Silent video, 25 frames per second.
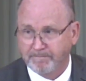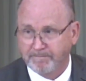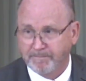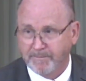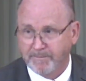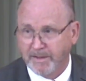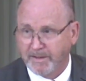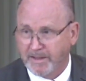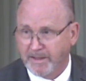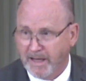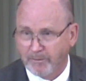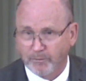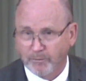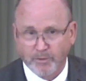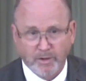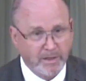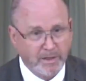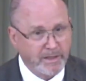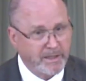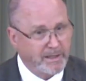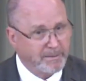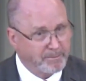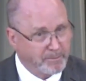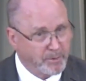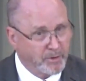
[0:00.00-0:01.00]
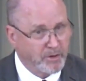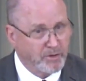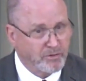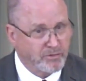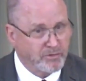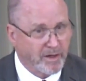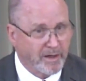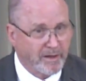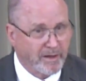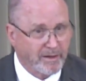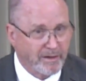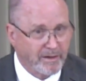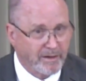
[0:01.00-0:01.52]
and not really
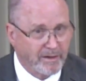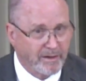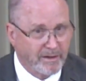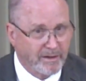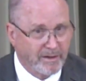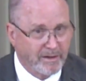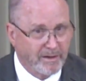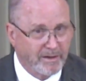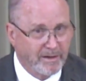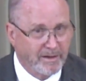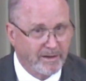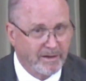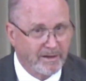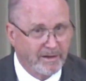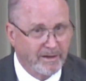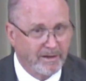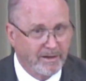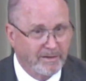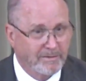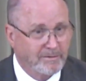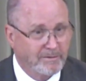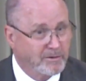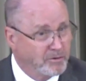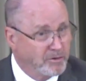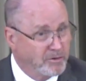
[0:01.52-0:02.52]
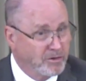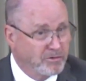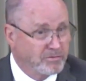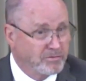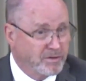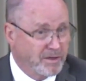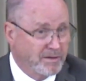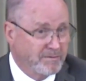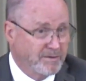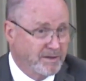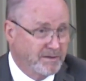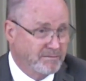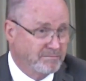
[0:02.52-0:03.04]
appreciating the use
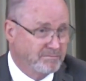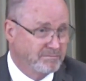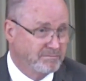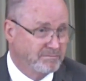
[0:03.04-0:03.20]
of it